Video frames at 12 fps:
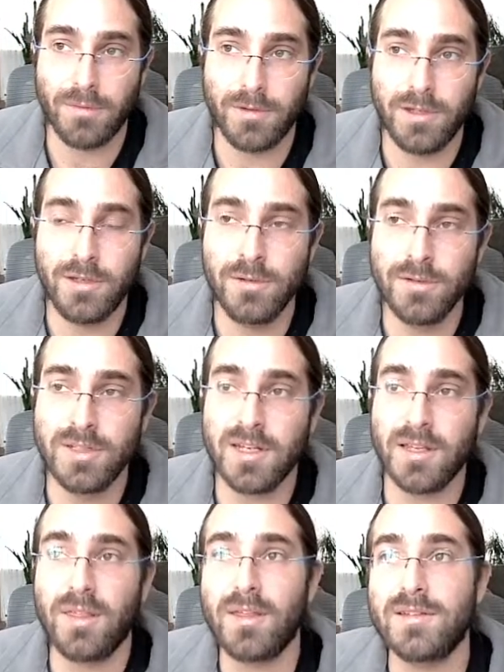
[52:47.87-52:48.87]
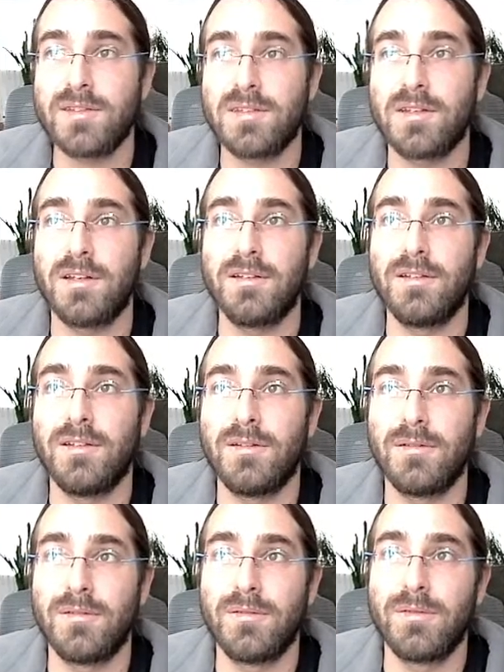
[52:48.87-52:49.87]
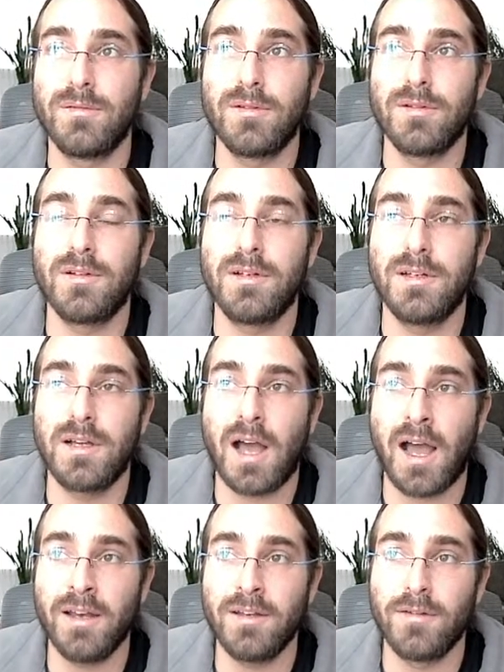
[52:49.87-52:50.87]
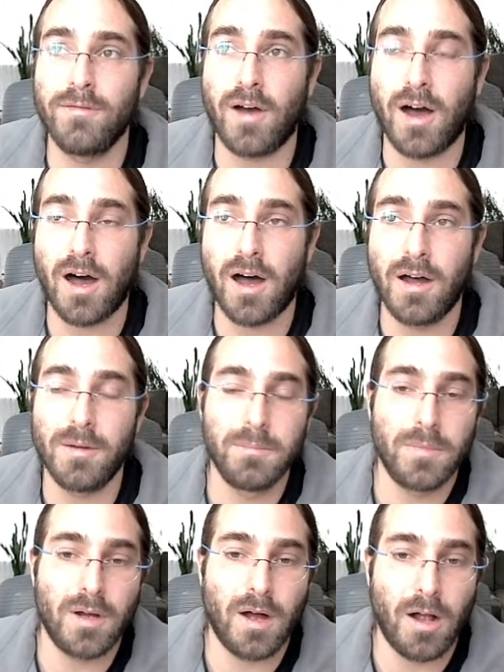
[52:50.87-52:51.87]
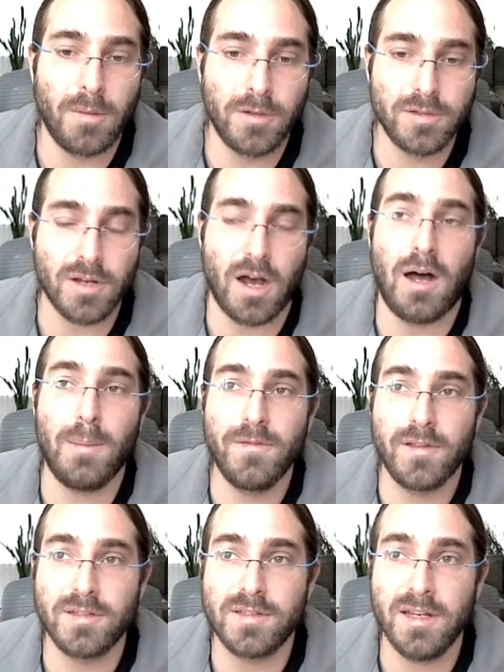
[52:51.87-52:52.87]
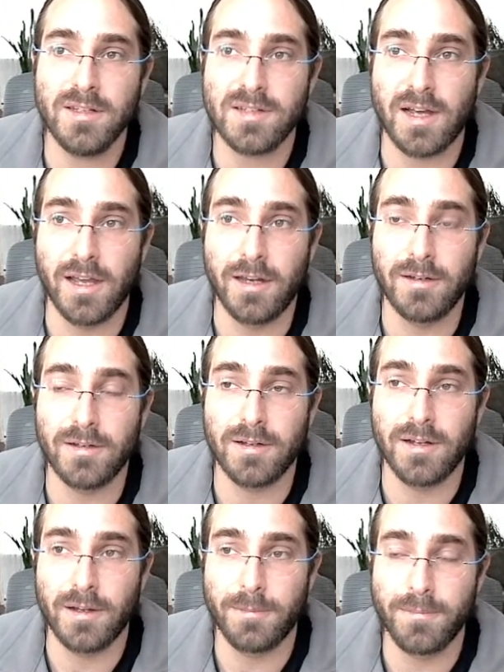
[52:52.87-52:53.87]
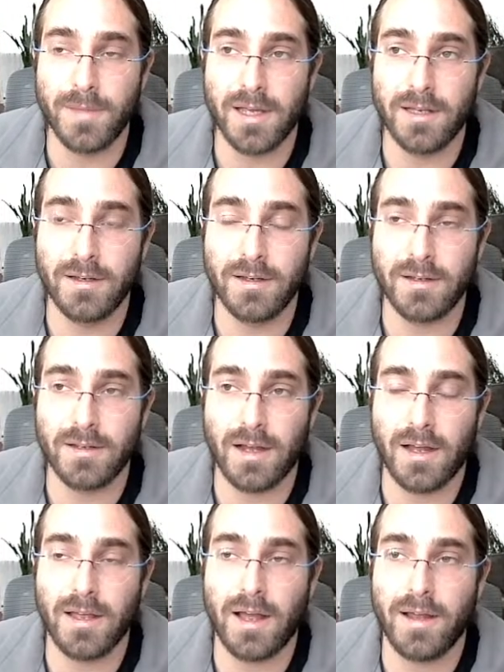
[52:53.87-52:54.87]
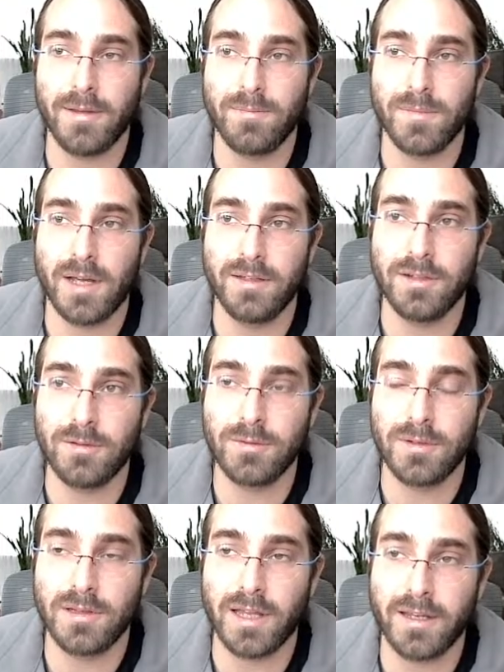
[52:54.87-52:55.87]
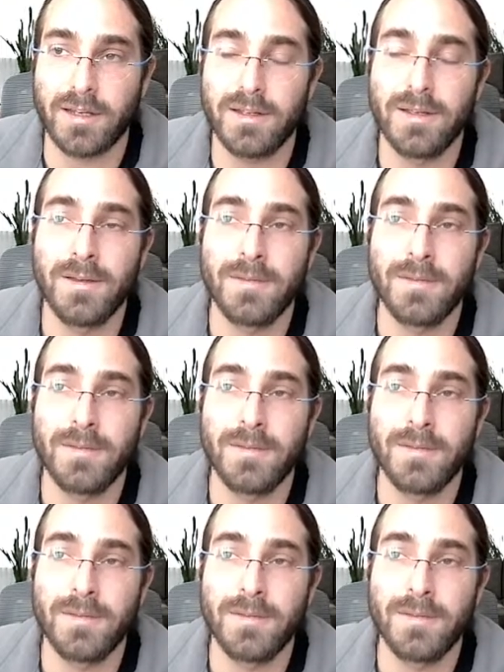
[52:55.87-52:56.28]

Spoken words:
using this kind of almost obvious insight, and I don't like.